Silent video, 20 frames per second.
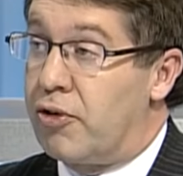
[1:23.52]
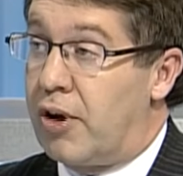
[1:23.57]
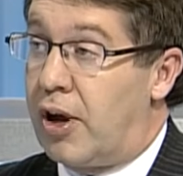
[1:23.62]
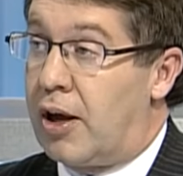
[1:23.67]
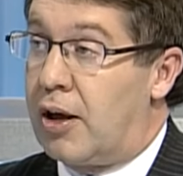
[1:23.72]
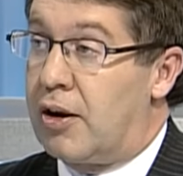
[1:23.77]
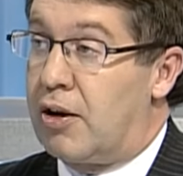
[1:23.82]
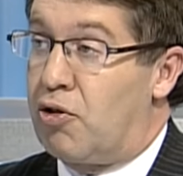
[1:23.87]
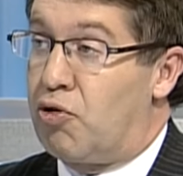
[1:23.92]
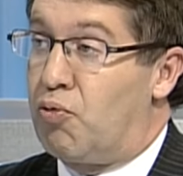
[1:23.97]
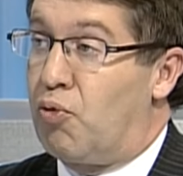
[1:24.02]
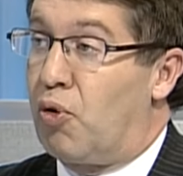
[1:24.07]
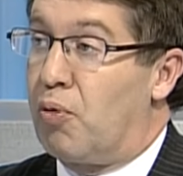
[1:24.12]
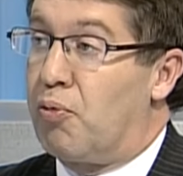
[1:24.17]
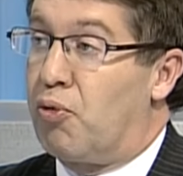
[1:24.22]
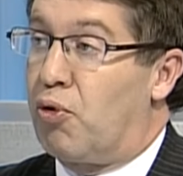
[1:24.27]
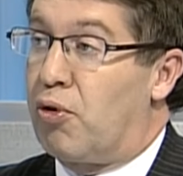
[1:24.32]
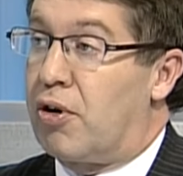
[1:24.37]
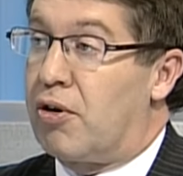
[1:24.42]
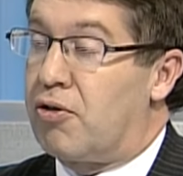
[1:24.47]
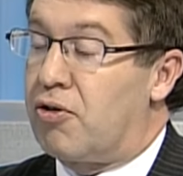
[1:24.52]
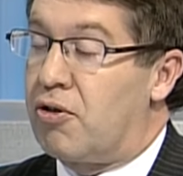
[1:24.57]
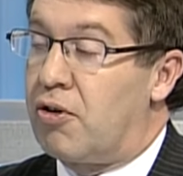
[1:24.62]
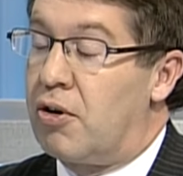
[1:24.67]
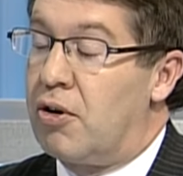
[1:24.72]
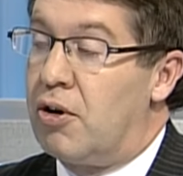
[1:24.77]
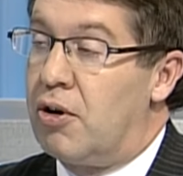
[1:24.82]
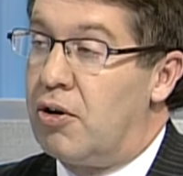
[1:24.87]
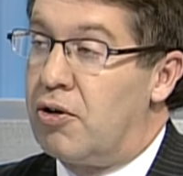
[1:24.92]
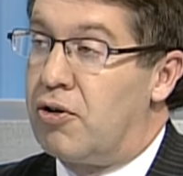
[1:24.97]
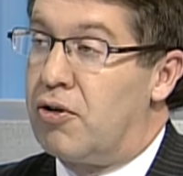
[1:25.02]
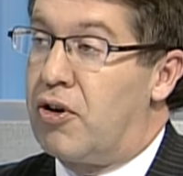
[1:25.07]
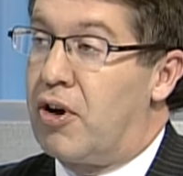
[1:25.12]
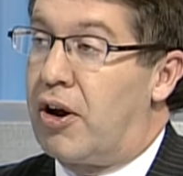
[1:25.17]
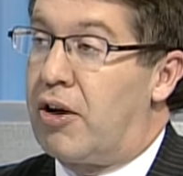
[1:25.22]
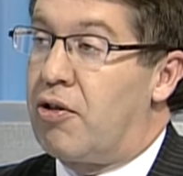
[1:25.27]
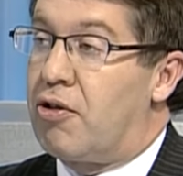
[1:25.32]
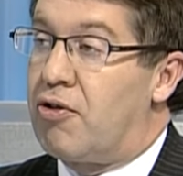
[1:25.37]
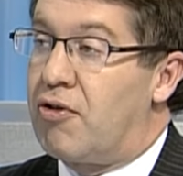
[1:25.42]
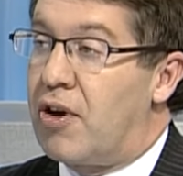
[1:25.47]
and is more important to the
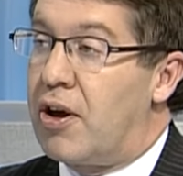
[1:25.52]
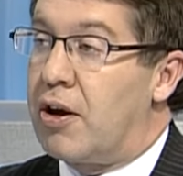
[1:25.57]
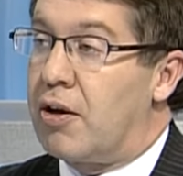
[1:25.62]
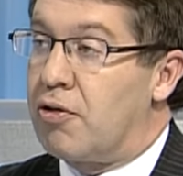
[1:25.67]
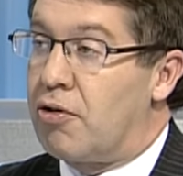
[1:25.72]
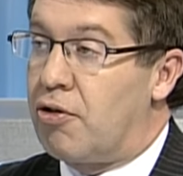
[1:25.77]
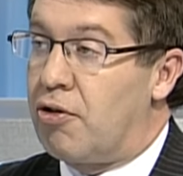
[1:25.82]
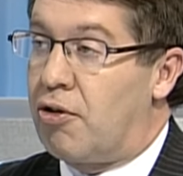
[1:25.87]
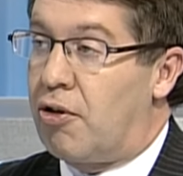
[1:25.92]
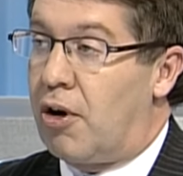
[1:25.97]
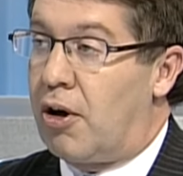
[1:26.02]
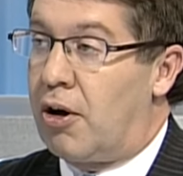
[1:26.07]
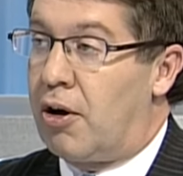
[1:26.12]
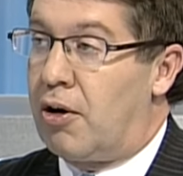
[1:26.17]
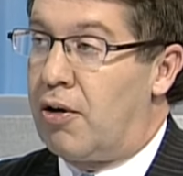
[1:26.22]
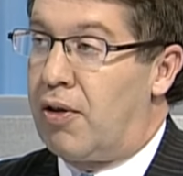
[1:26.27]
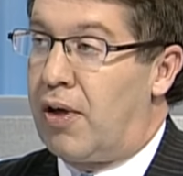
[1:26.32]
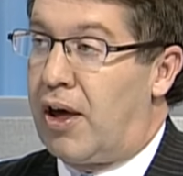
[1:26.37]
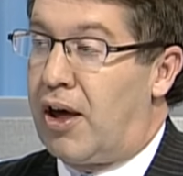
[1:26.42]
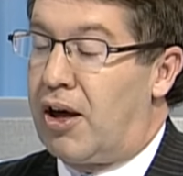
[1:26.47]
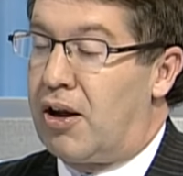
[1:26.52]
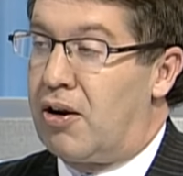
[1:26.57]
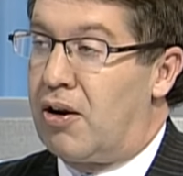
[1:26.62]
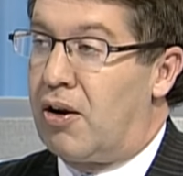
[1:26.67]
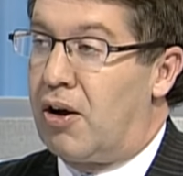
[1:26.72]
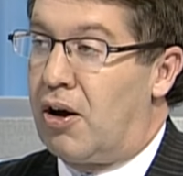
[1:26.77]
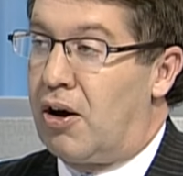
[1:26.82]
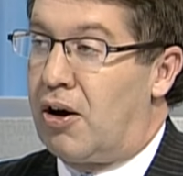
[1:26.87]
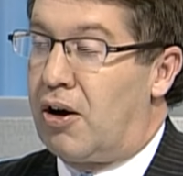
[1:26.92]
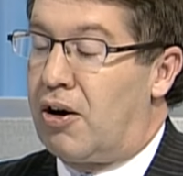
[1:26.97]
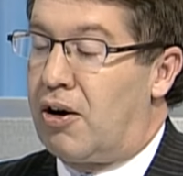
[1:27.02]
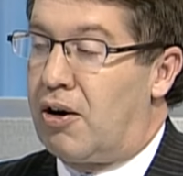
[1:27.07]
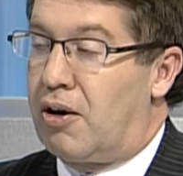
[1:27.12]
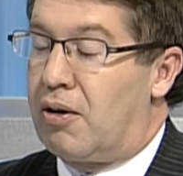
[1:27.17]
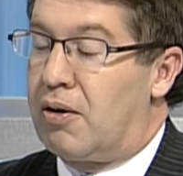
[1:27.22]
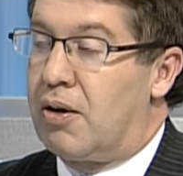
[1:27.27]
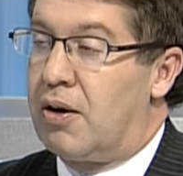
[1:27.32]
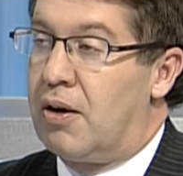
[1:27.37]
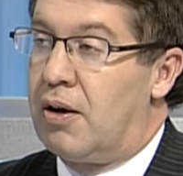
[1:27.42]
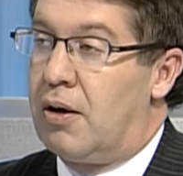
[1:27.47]
United States than
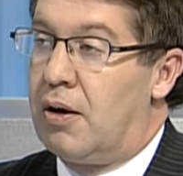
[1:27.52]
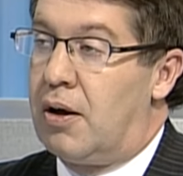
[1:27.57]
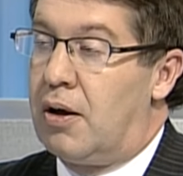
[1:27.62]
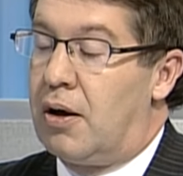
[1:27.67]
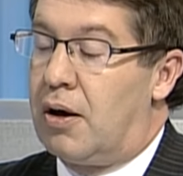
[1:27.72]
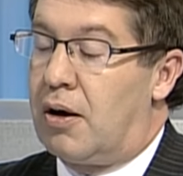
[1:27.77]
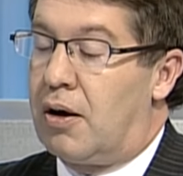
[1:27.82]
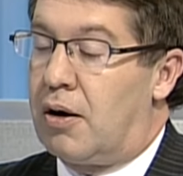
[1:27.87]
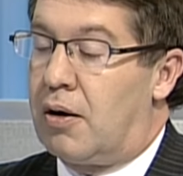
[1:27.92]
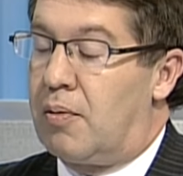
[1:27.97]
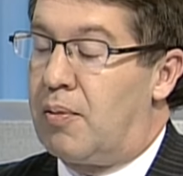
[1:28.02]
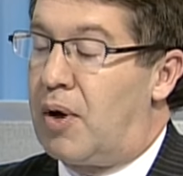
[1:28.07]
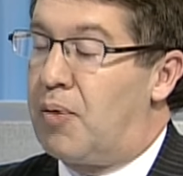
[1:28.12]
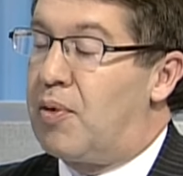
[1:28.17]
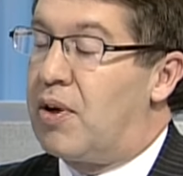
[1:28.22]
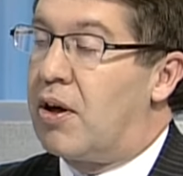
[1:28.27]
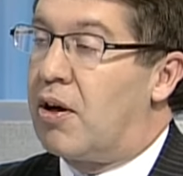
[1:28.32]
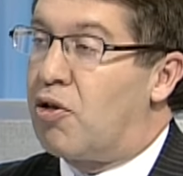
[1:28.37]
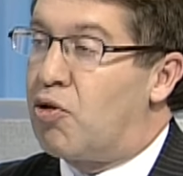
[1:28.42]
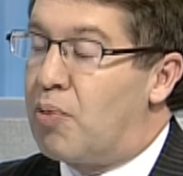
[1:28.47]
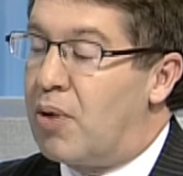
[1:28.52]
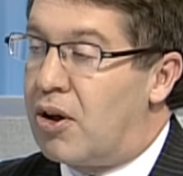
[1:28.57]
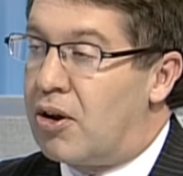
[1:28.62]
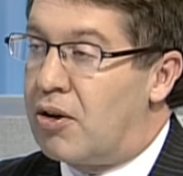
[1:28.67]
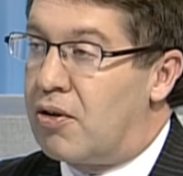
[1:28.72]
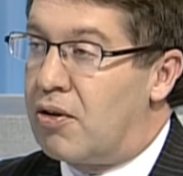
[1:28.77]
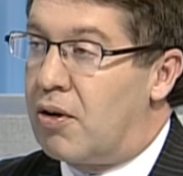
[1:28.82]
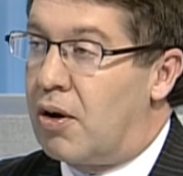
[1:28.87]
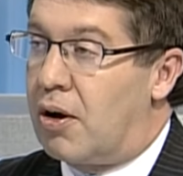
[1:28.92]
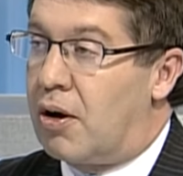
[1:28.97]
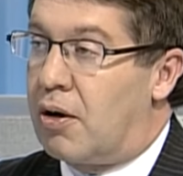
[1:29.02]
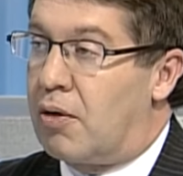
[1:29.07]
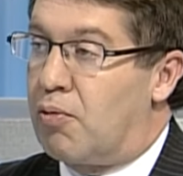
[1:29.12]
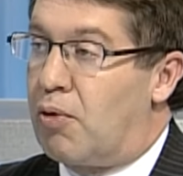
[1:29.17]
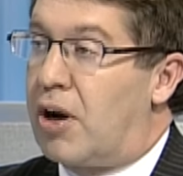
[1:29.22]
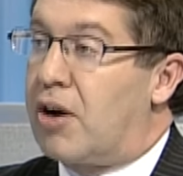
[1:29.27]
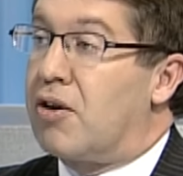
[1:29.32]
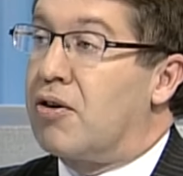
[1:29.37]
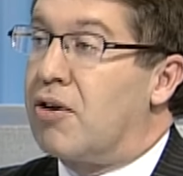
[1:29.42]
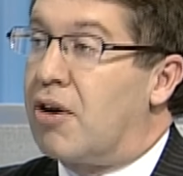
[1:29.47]
maybe has been
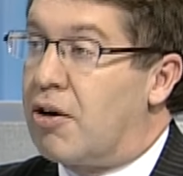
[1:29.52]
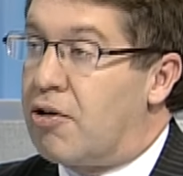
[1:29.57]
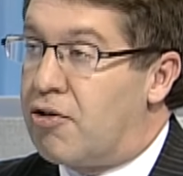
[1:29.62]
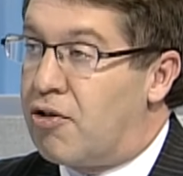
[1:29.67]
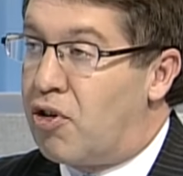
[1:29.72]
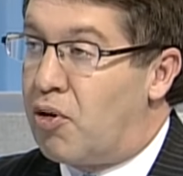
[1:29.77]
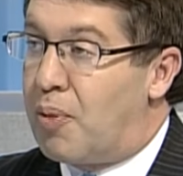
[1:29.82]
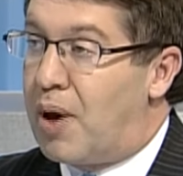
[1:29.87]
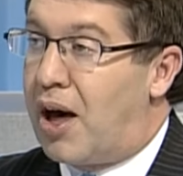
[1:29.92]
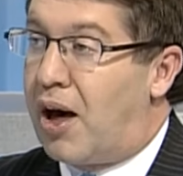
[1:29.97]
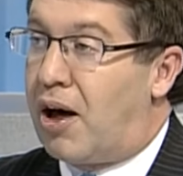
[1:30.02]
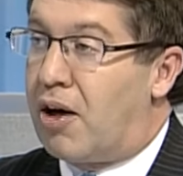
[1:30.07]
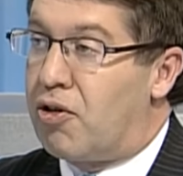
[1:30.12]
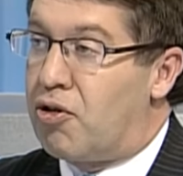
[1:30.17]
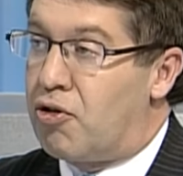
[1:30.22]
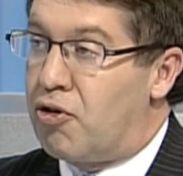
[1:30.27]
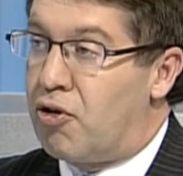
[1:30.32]
recognized in the past.